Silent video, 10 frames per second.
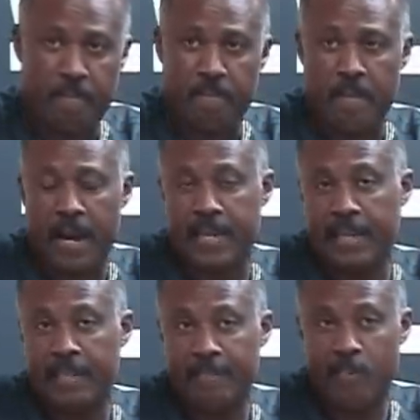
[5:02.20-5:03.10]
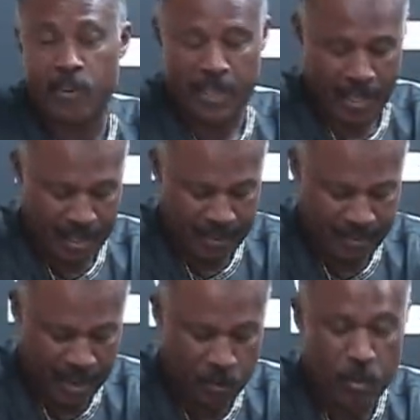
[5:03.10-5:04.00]
In 1948,
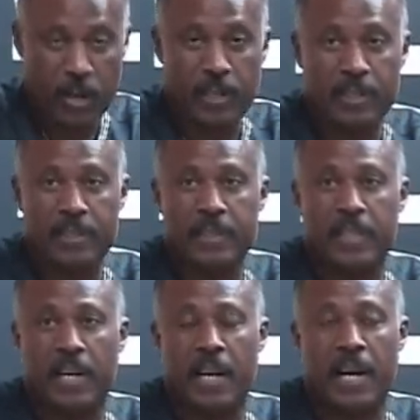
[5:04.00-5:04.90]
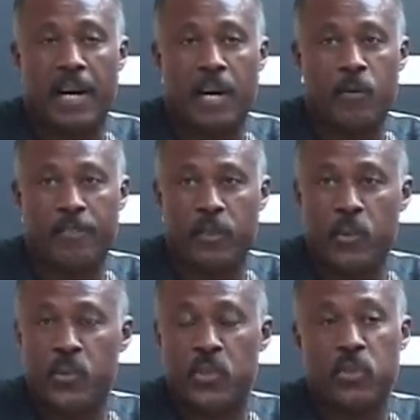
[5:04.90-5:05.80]
Frank Worrell
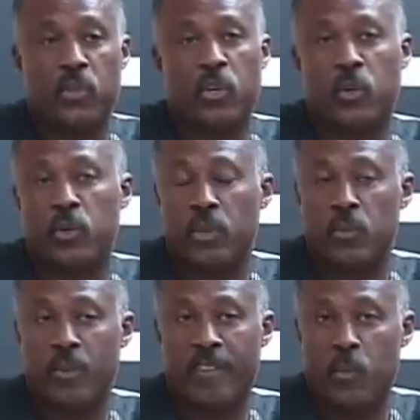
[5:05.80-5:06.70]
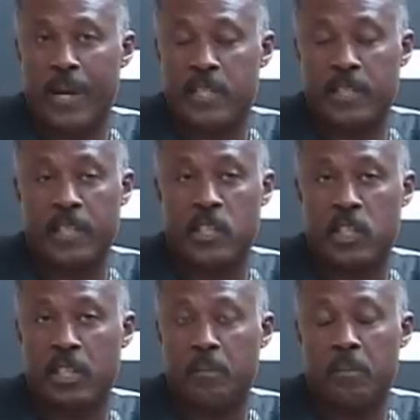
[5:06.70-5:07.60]
refused to go with the West Indies
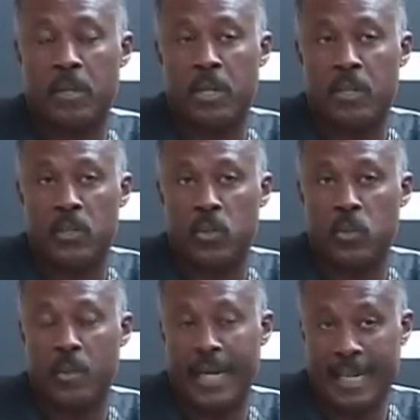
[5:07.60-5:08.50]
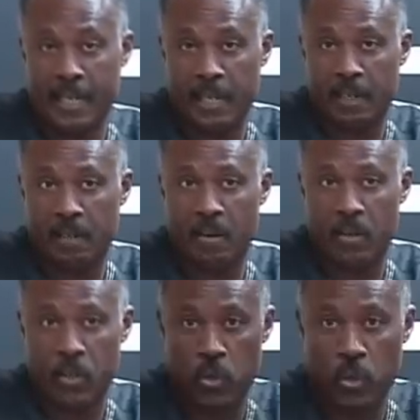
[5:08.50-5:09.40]
team to India
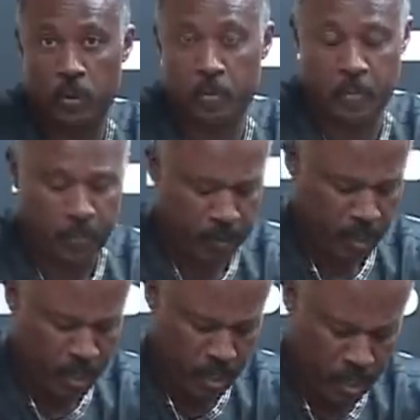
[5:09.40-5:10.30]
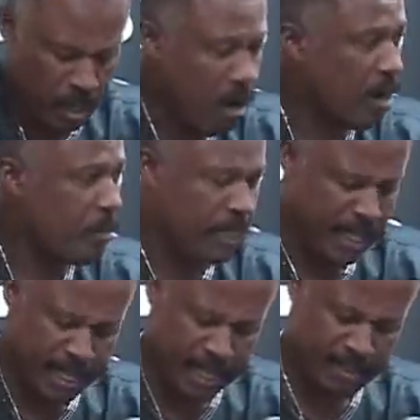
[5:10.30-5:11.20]
on tour. The argument
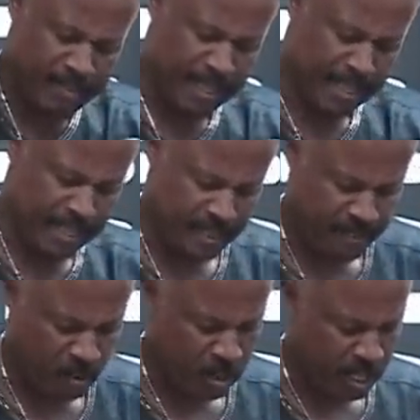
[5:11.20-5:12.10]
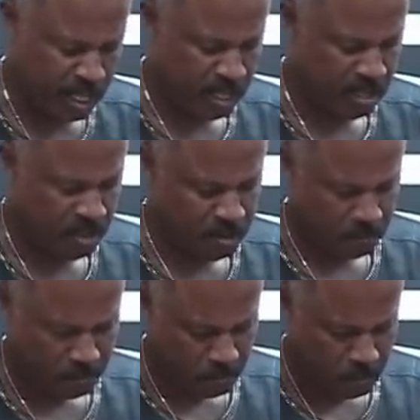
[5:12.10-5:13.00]
he gave in 1948
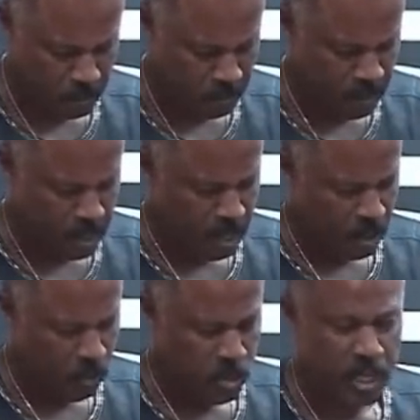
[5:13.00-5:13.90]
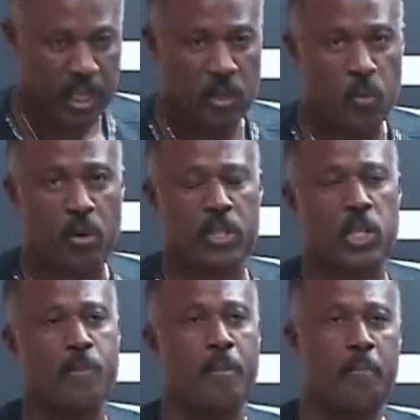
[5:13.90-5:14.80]
was that he
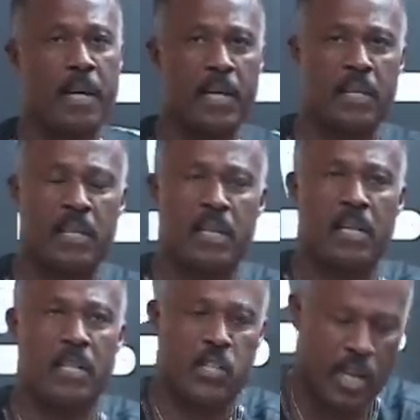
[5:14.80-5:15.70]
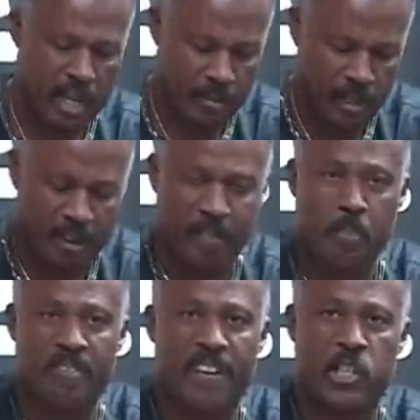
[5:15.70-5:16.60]
wanted to be paid the salary of a
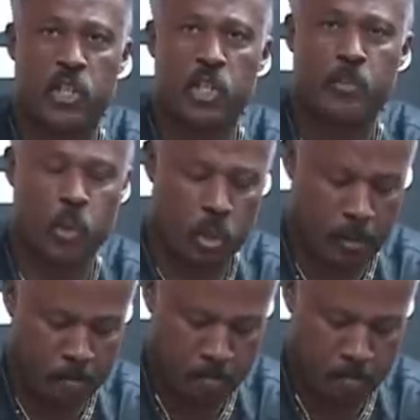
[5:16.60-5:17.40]
professional sportsman.